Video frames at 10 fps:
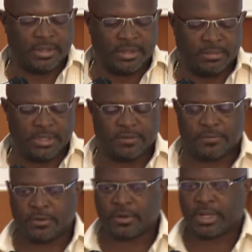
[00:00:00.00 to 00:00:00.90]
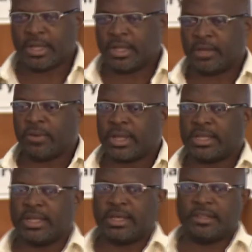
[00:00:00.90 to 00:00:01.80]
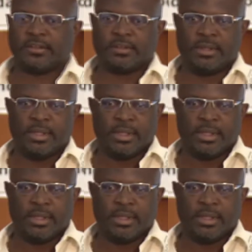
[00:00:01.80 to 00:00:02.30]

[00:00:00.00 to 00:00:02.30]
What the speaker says: therefore, I recognize